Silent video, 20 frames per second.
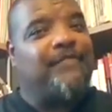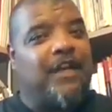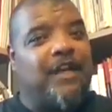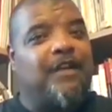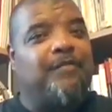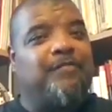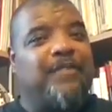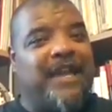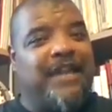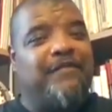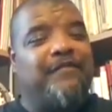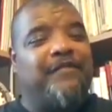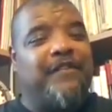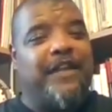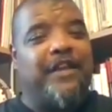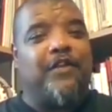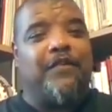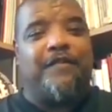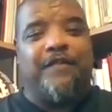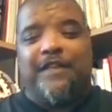are
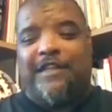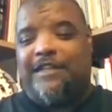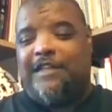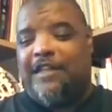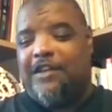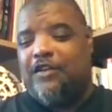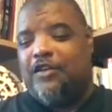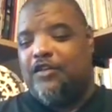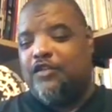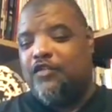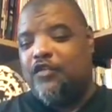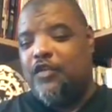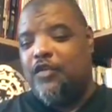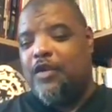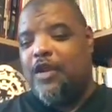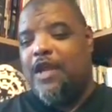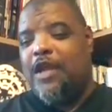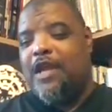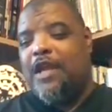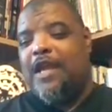painfully obviously not true,
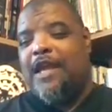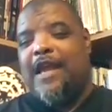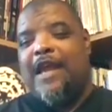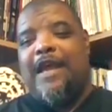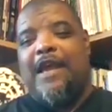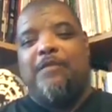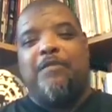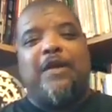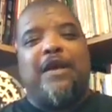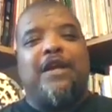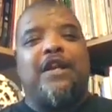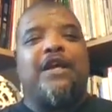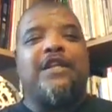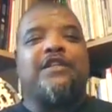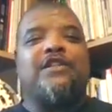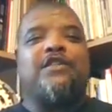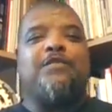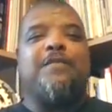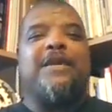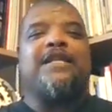but
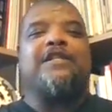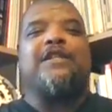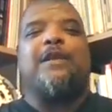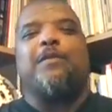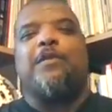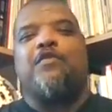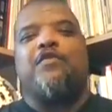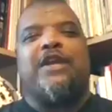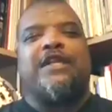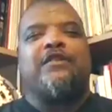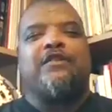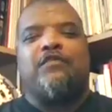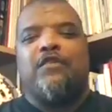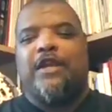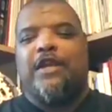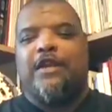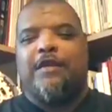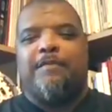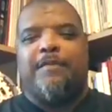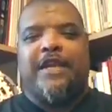likes to mix up the
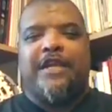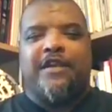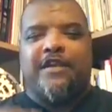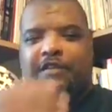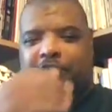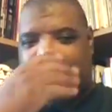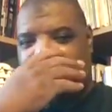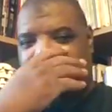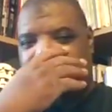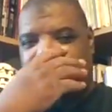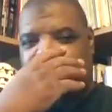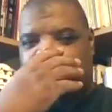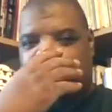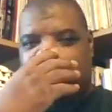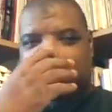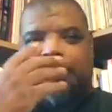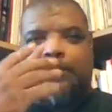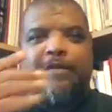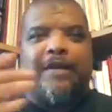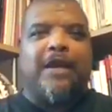rhetoric and make you think
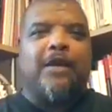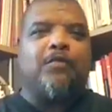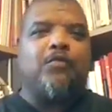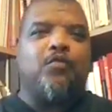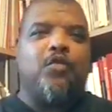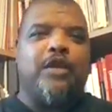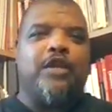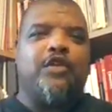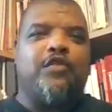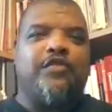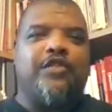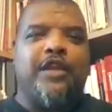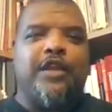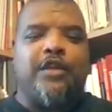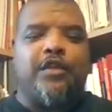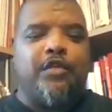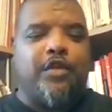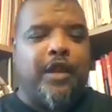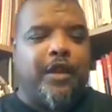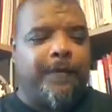twice about what you
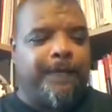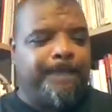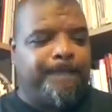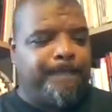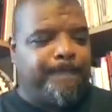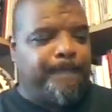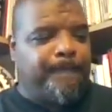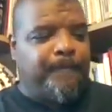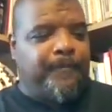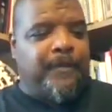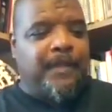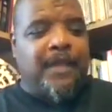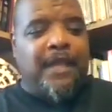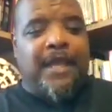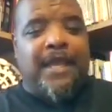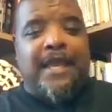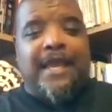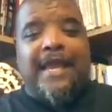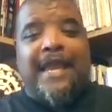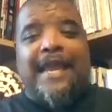think you know.
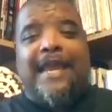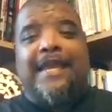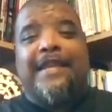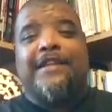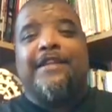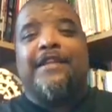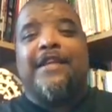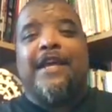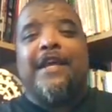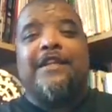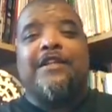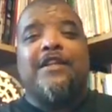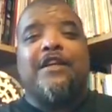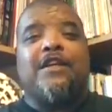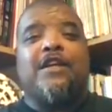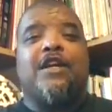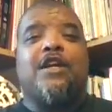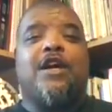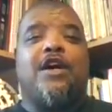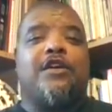And
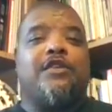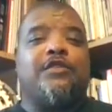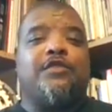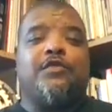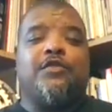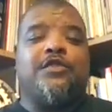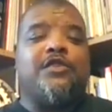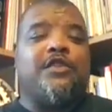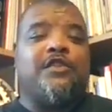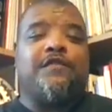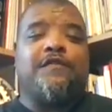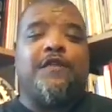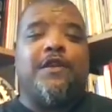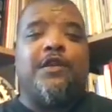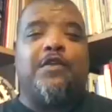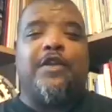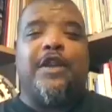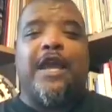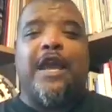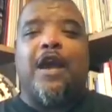Tucker Carlson's just
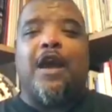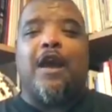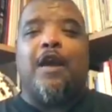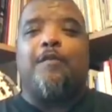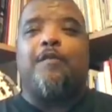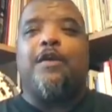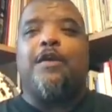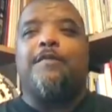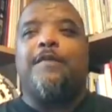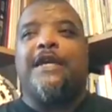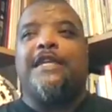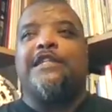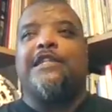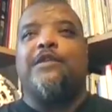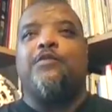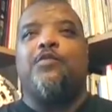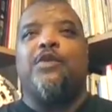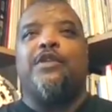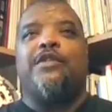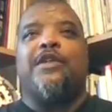following that up,
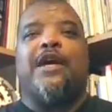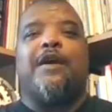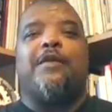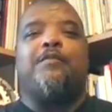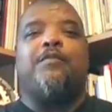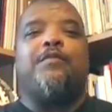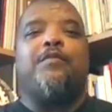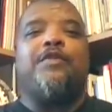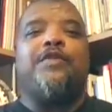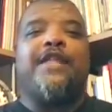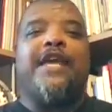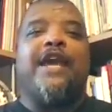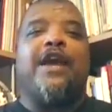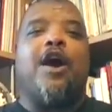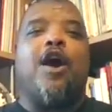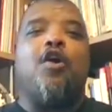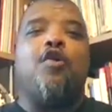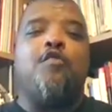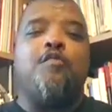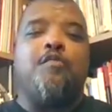basically, with their
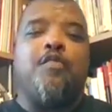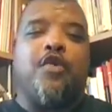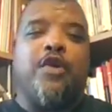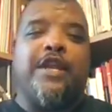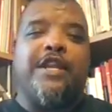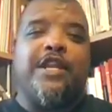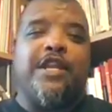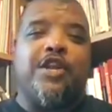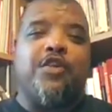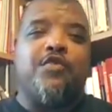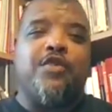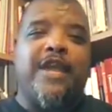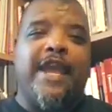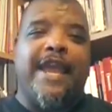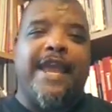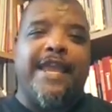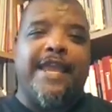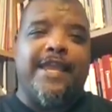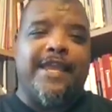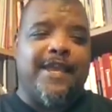homeboy in the
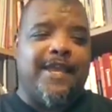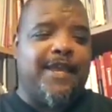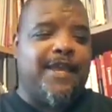UK,